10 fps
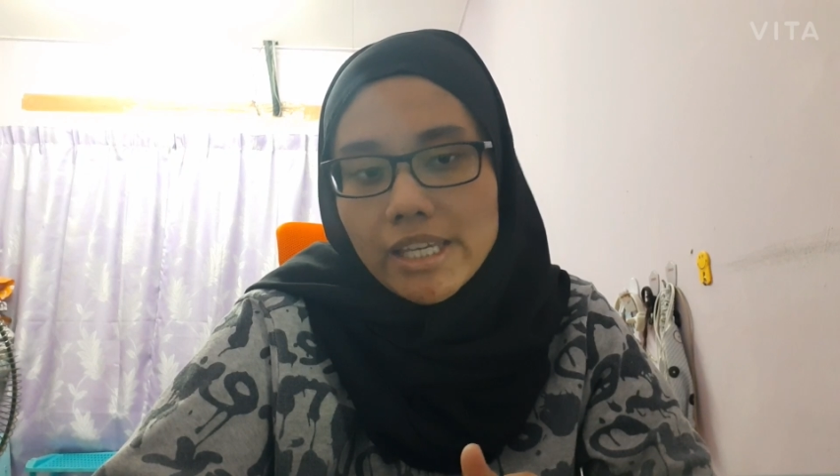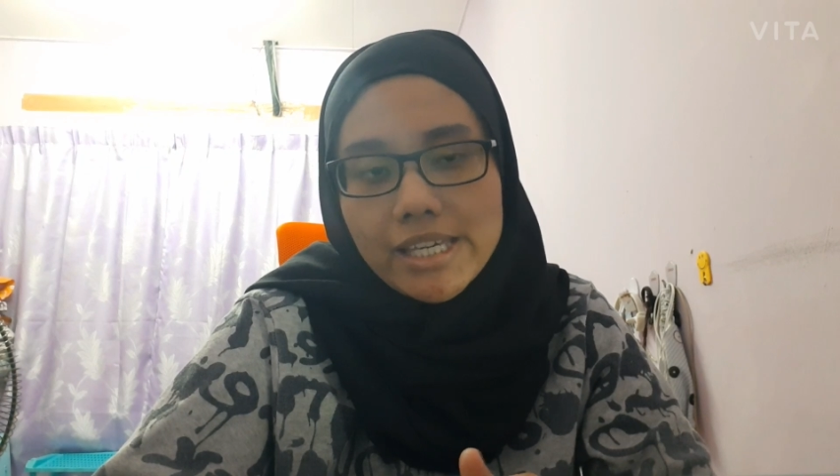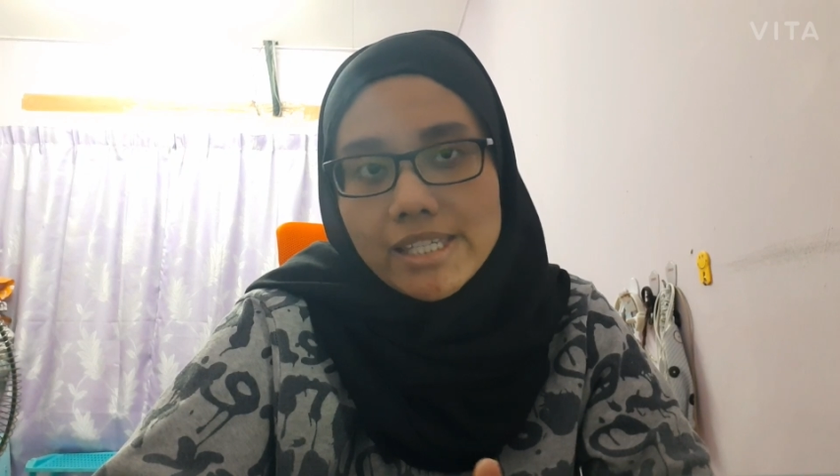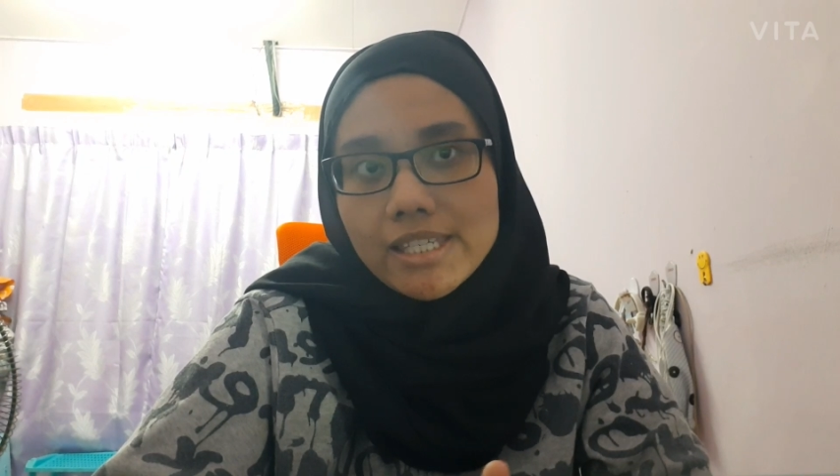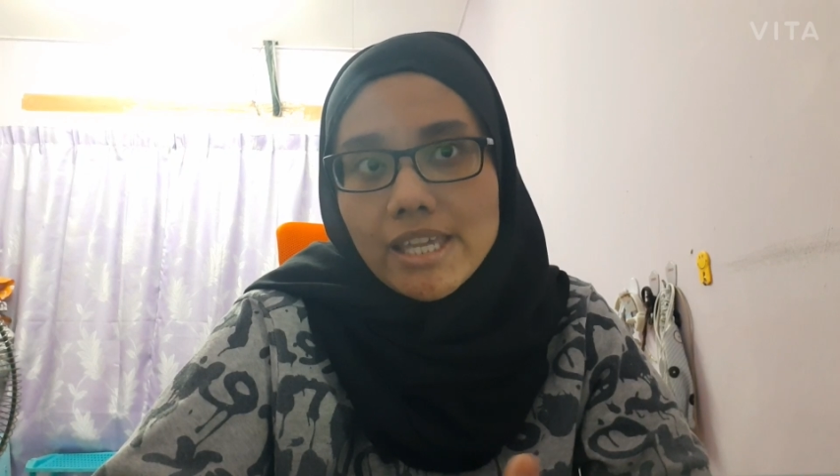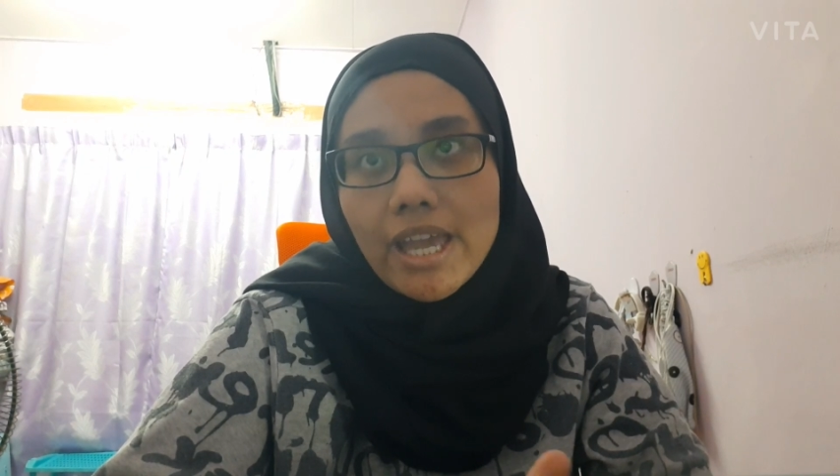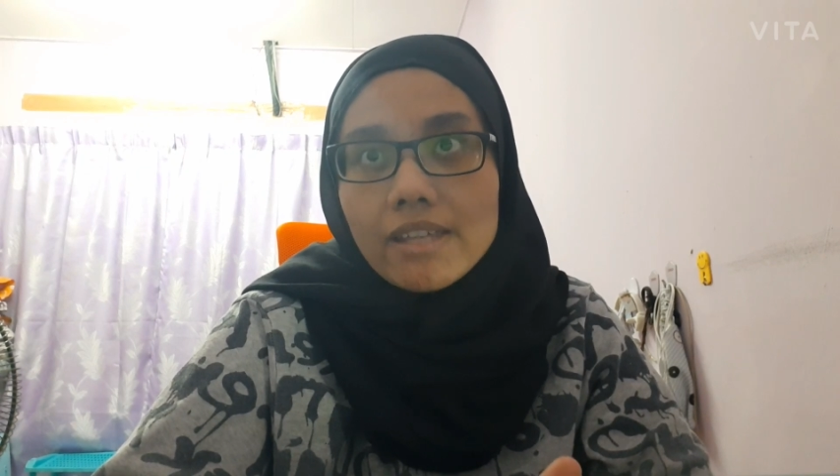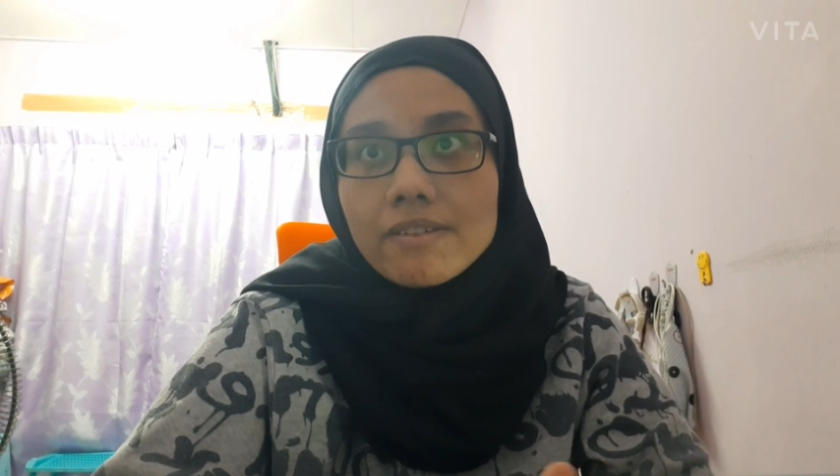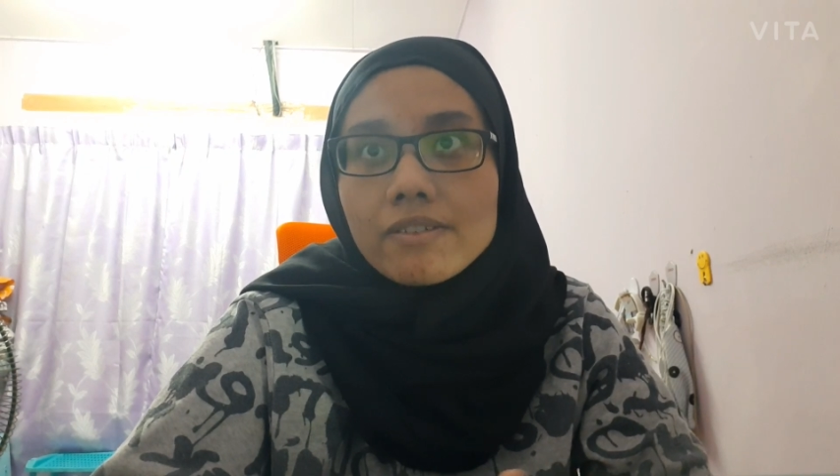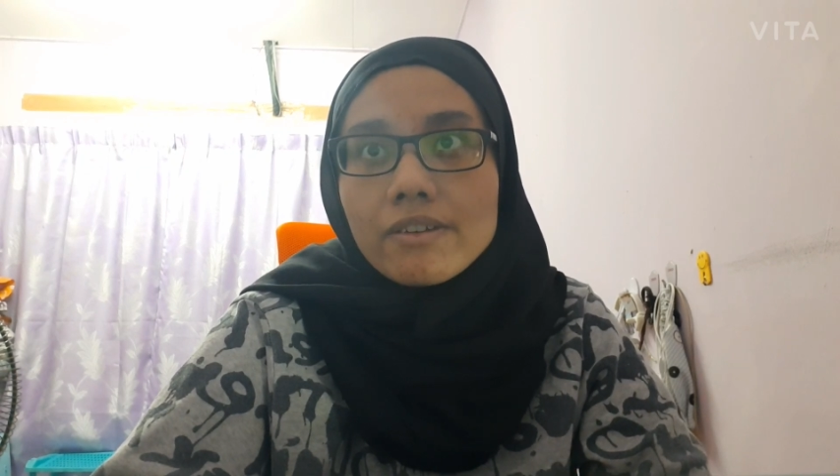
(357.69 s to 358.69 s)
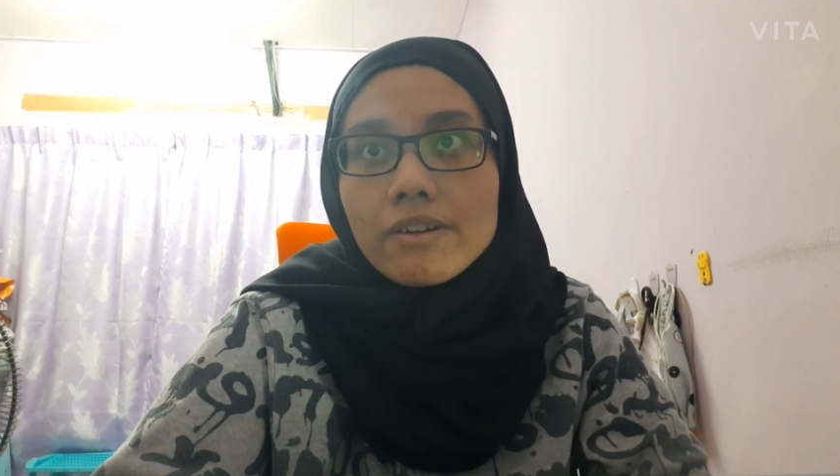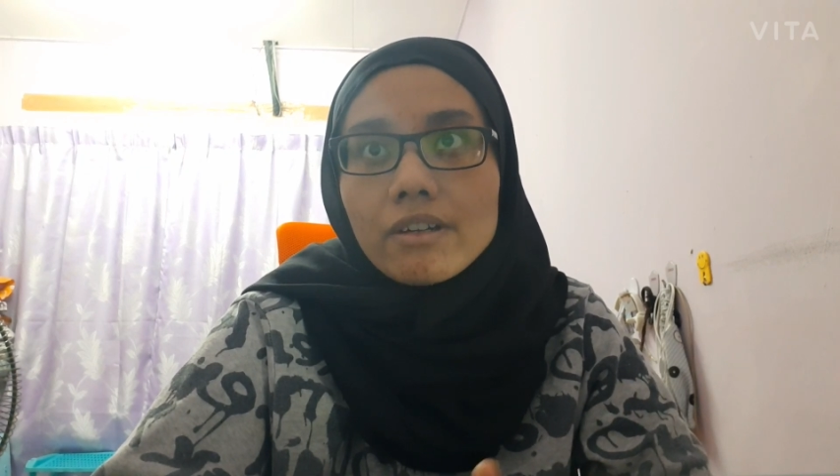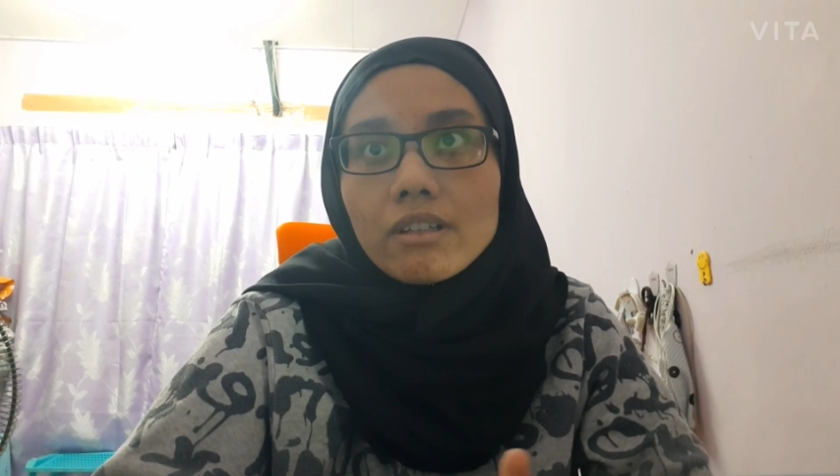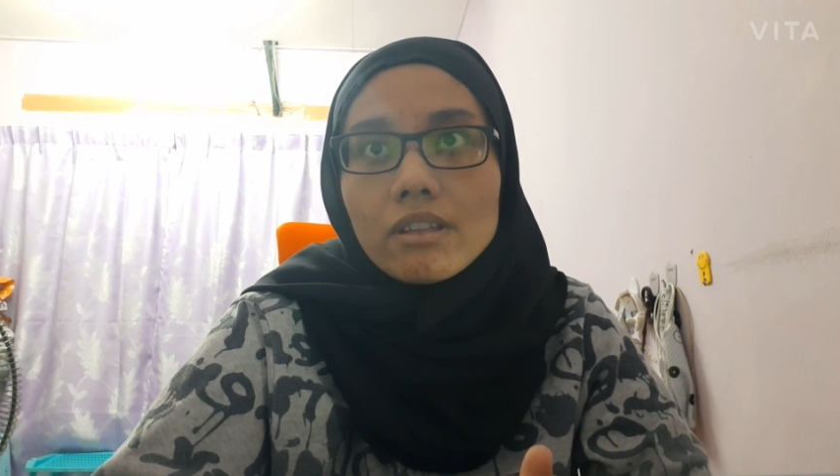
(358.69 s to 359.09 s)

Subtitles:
easy answer.